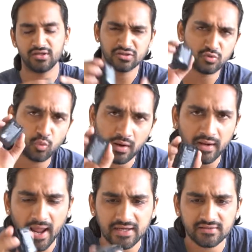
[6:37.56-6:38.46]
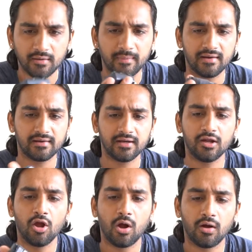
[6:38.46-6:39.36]
just one extra
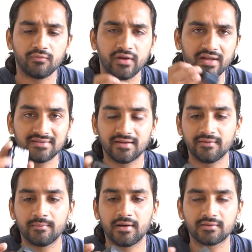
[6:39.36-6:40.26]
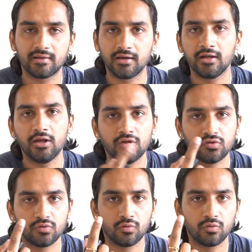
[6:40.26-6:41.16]
battery of the a7 Mark III.
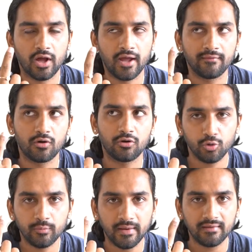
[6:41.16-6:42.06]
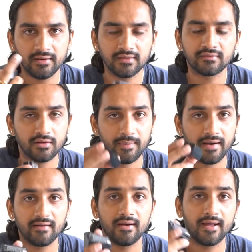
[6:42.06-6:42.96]
So I've got 2 batteries. The
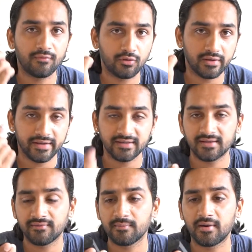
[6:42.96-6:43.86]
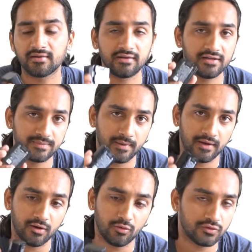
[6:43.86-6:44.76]
battery life on the a7 Mark III is
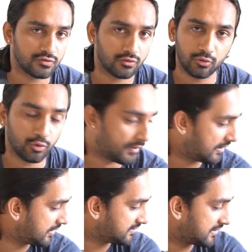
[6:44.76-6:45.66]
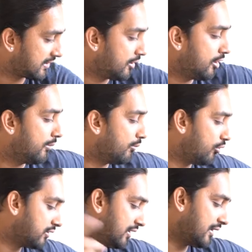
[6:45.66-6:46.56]
pretty good, so 2 batteries are
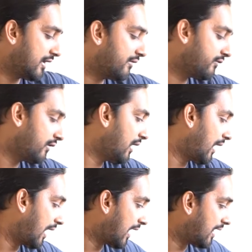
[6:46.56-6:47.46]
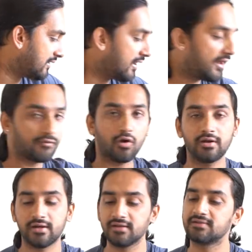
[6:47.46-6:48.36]
more than enough. And then I've
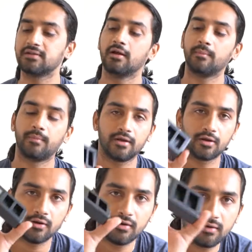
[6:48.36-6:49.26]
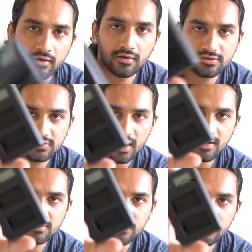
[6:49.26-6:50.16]
got this particular
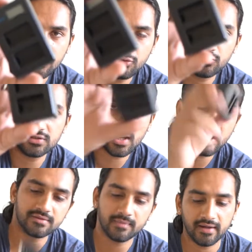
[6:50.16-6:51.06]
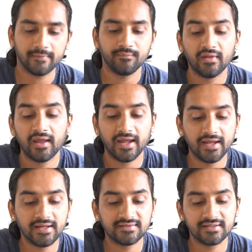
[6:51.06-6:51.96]
charger to charge my
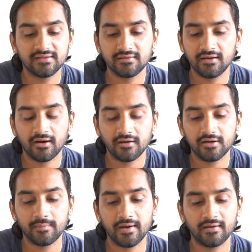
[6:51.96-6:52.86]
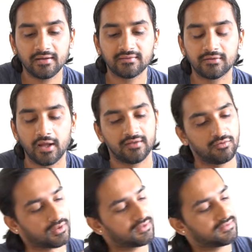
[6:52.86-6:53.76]
A6300 batteries. As
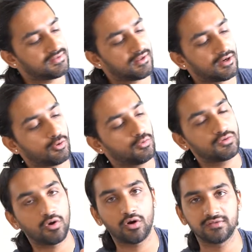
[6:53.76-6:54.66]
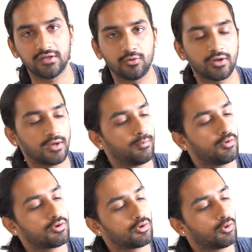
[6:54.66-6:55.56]
you can see, there are 2 slots and you can
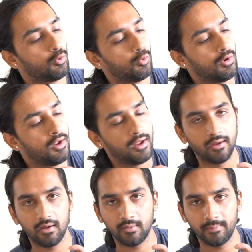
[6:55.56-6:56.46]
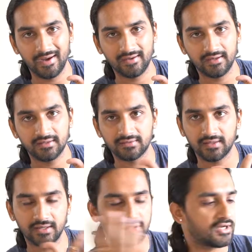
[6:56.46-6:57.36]
put 2 batteries
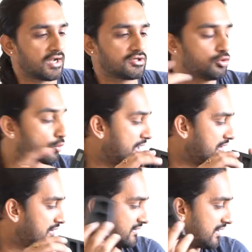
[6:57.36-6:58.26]
and charge 2 batteries